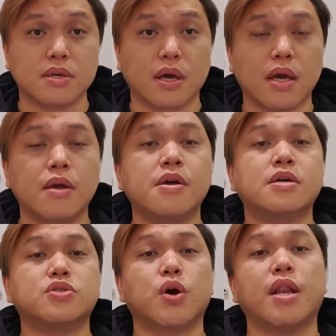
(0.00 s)
Okay,
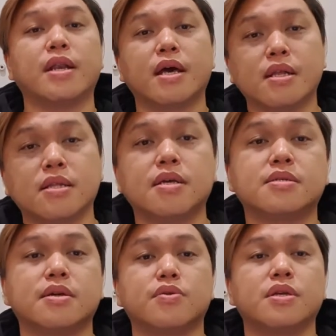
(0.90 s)
so another thing
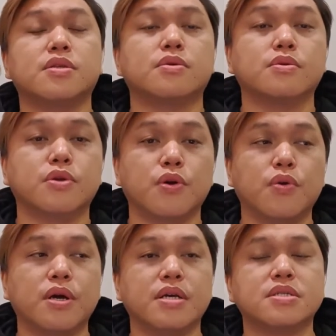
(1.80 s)
that you need to know
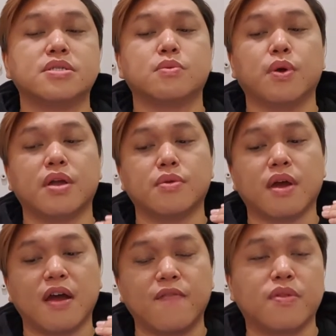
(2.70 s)
is when you
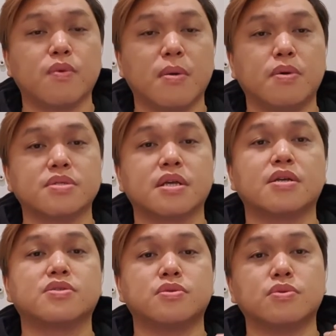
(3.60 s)
have the web
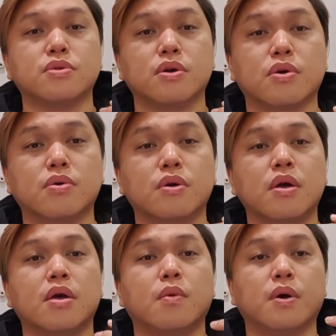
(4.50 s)
hostings, do know
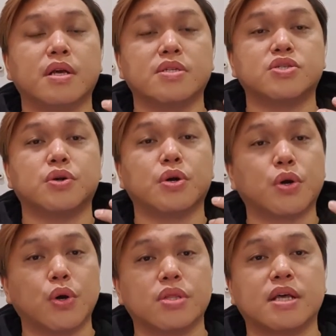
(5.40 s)
what is your
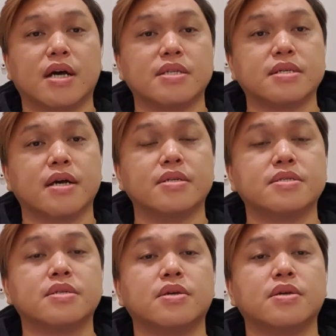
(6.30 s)
quota size.